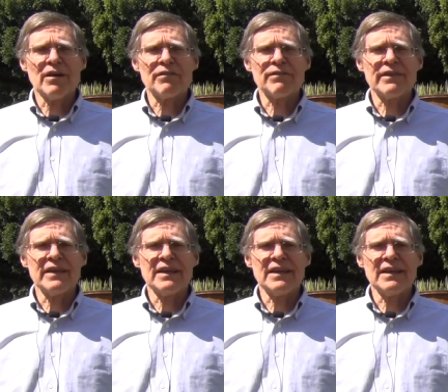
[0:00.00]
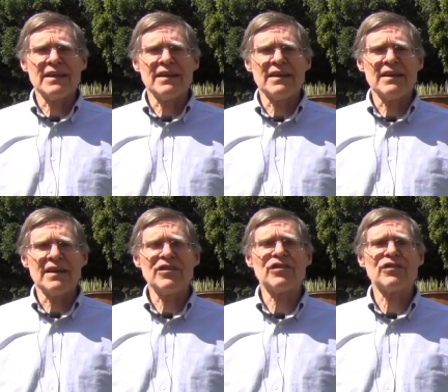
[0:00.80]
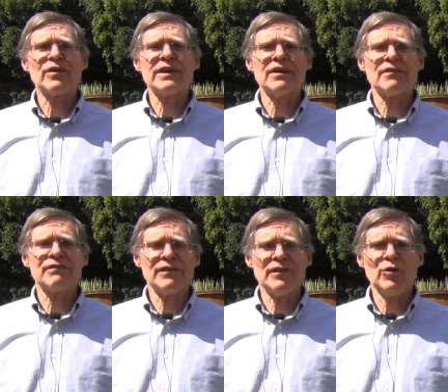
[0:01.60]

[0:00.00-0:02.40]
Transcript: of the history of